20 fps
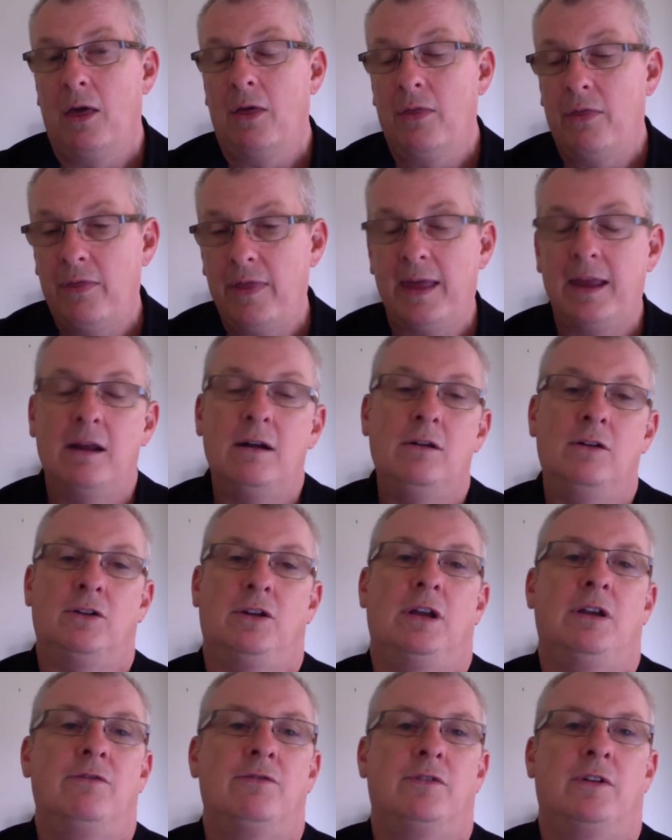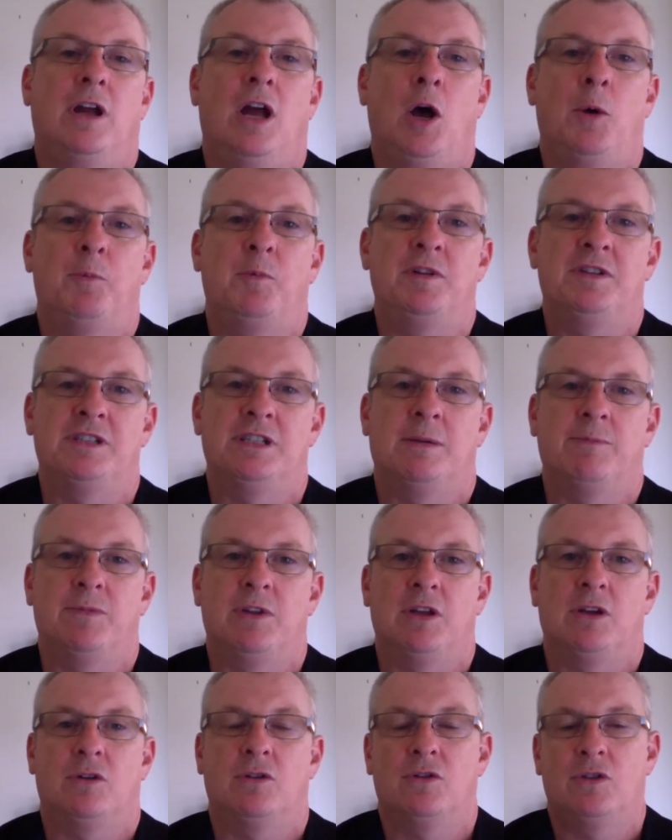they are looking for help with
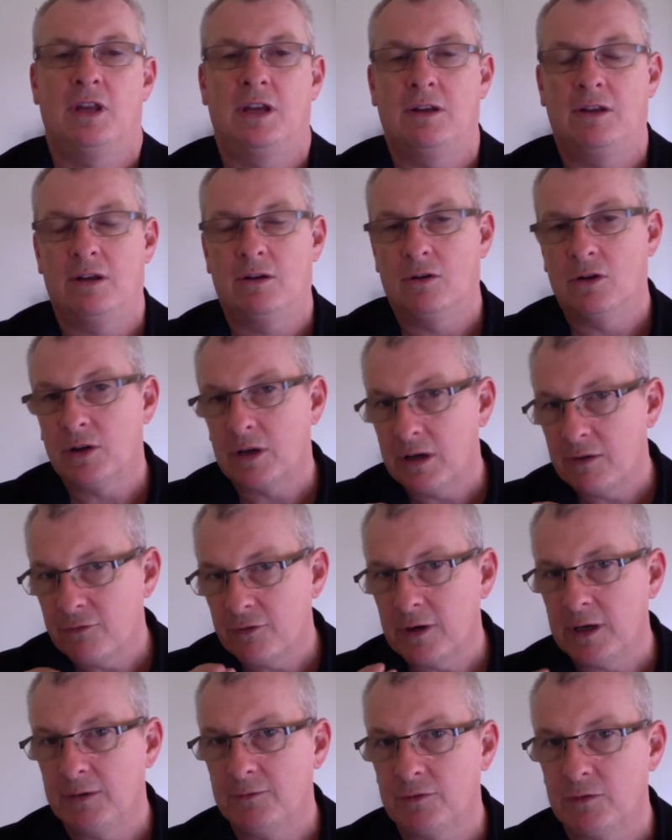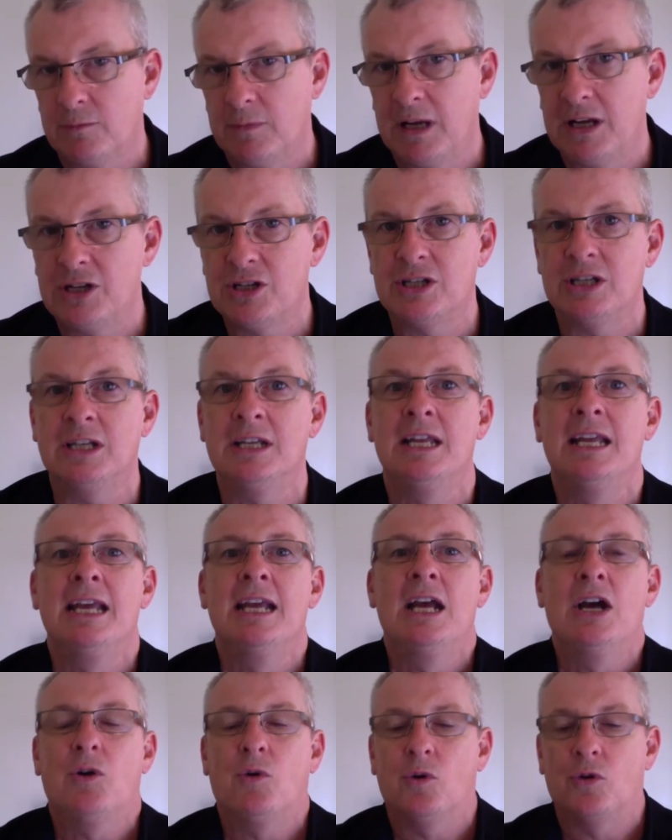something, or they're looking for information,
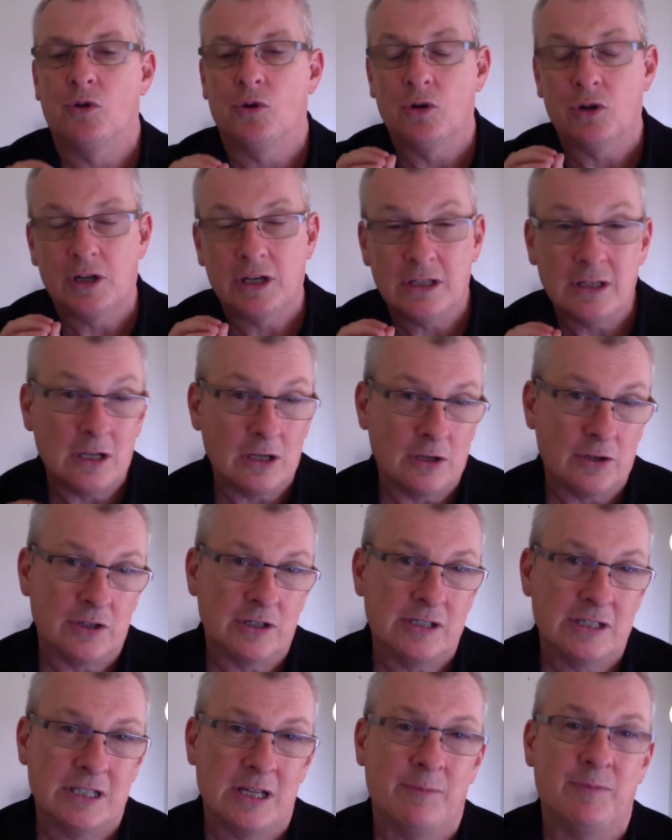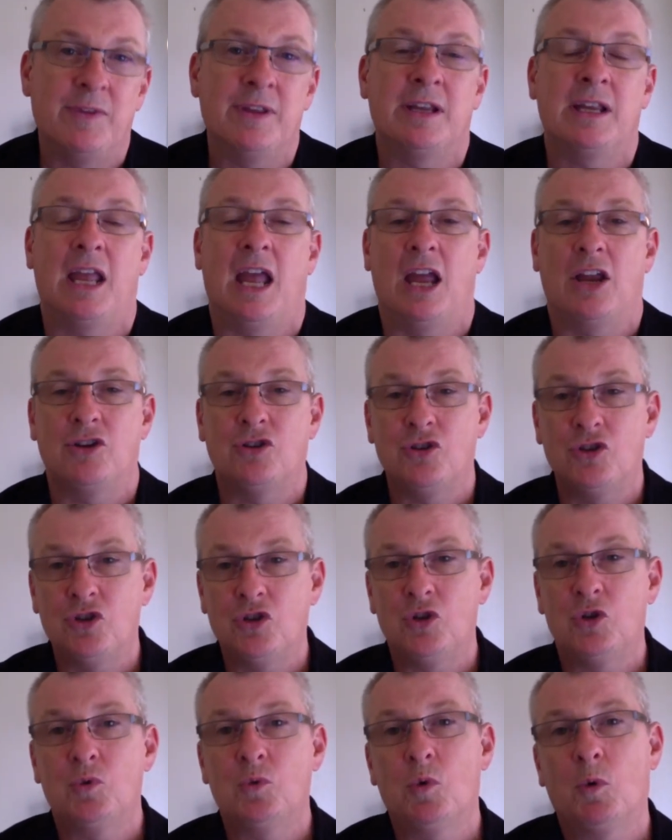or they're looking to learn something, and
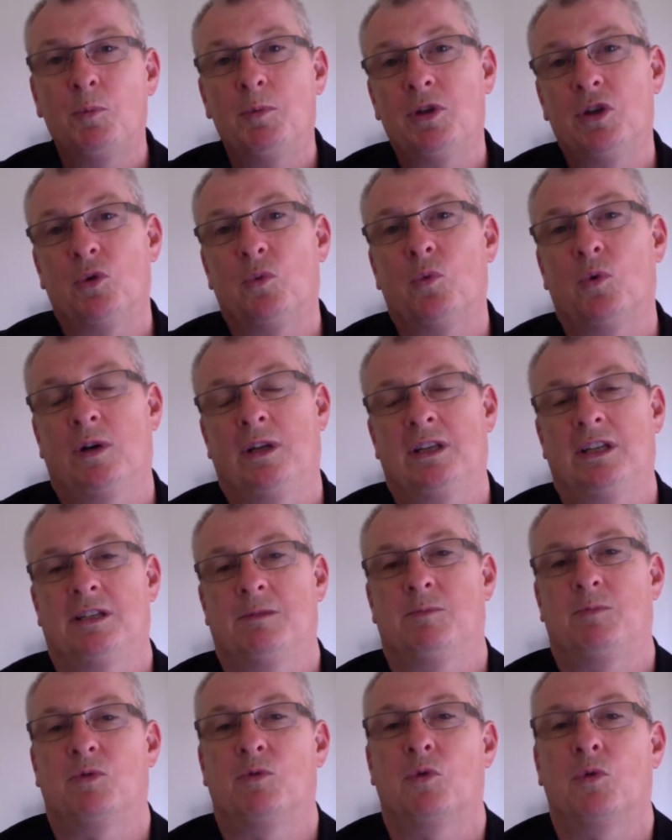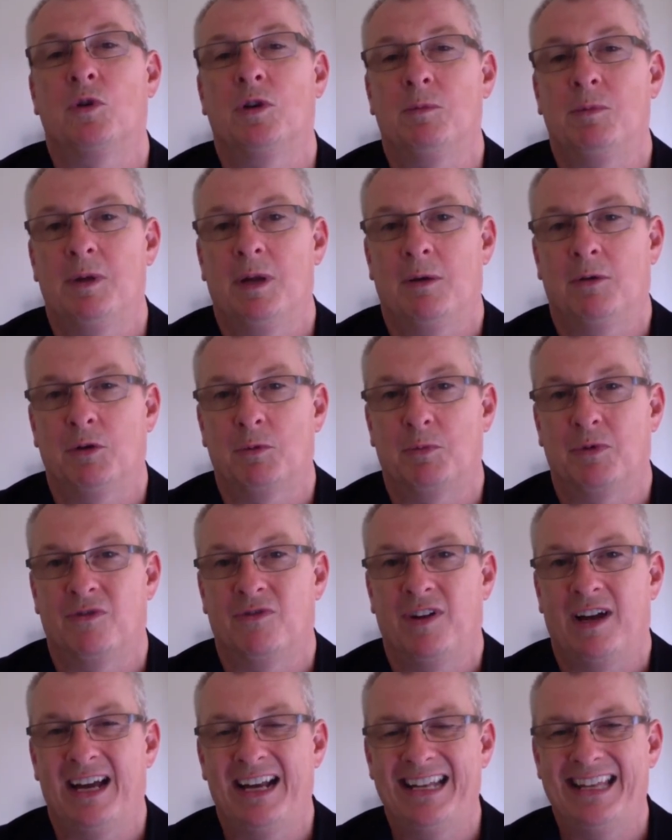you will be the one that's going to be able to
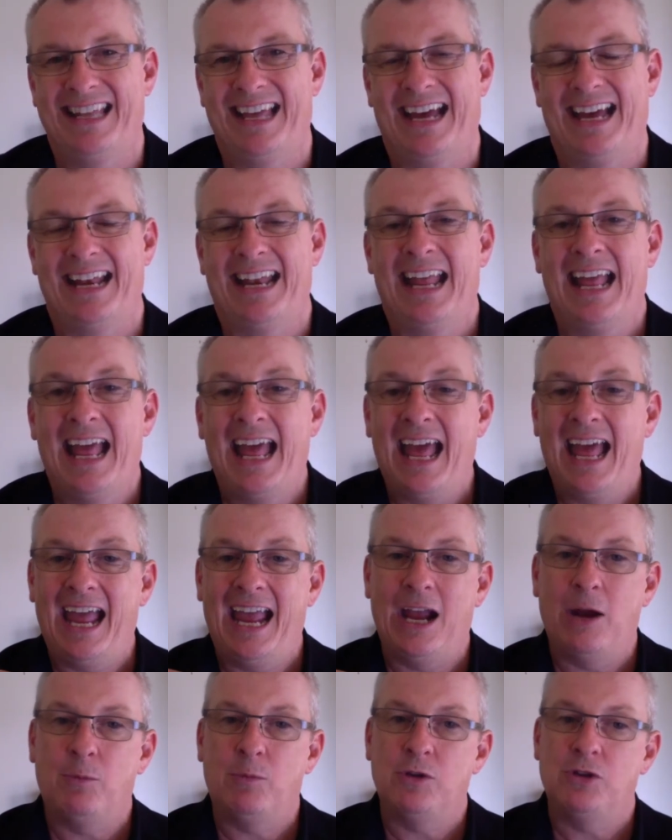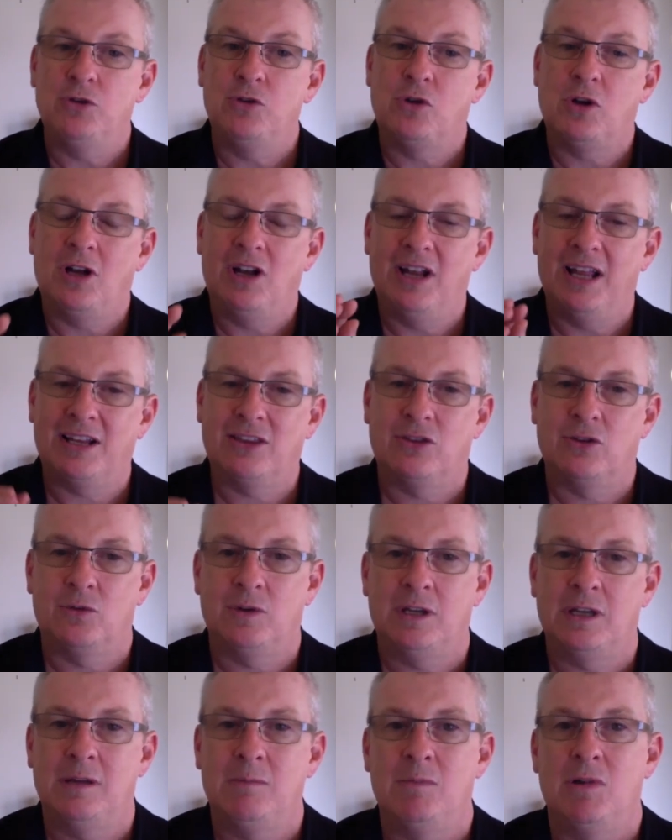provide that. And when you collect their
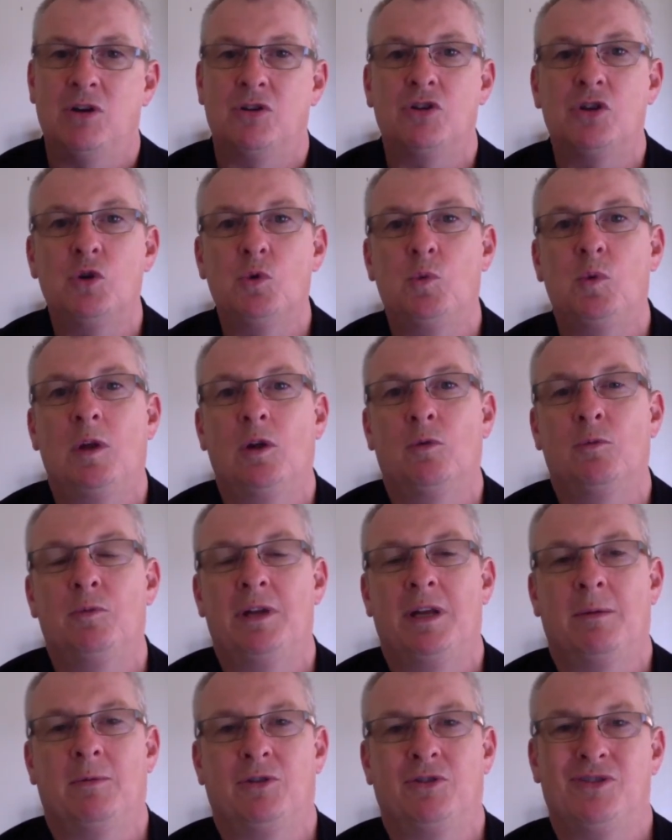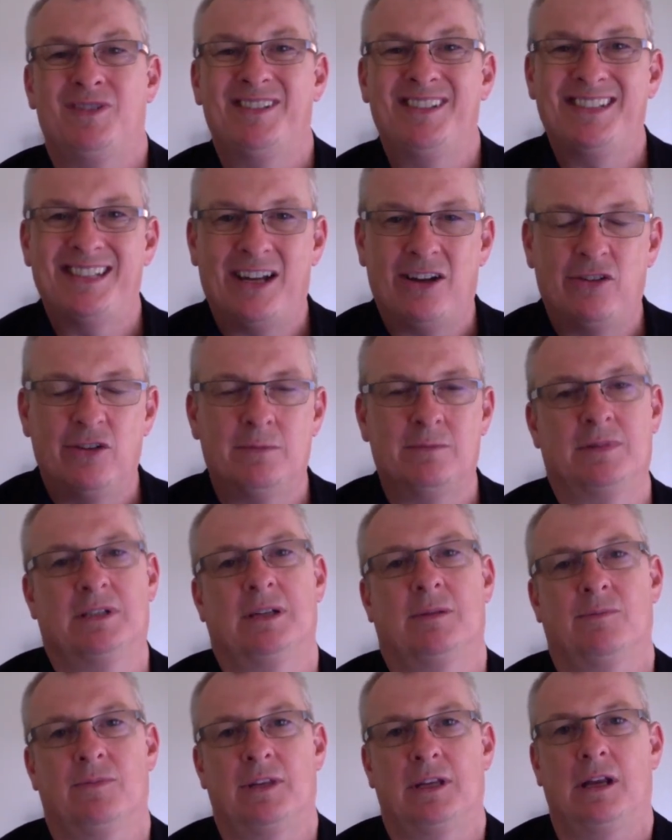email, you will be able to sell them
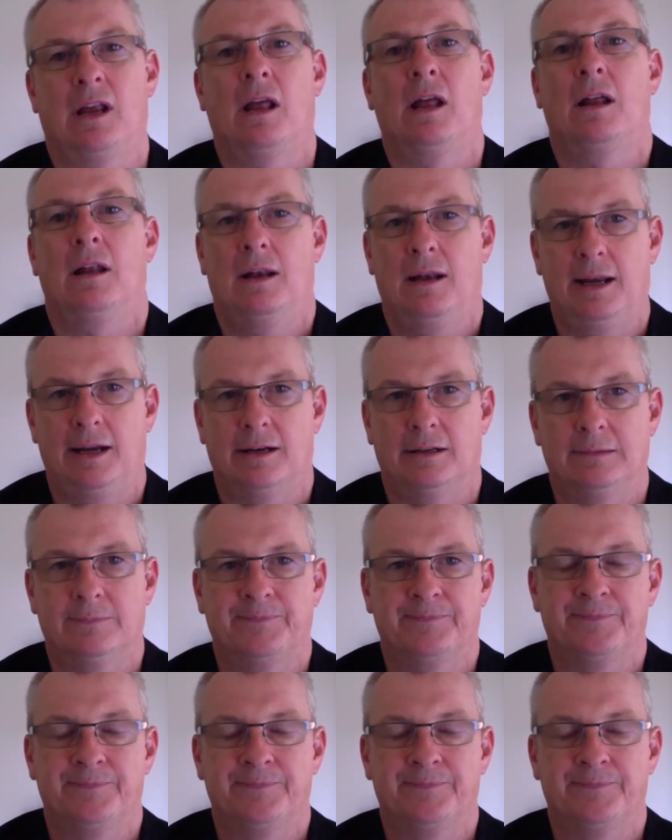something later.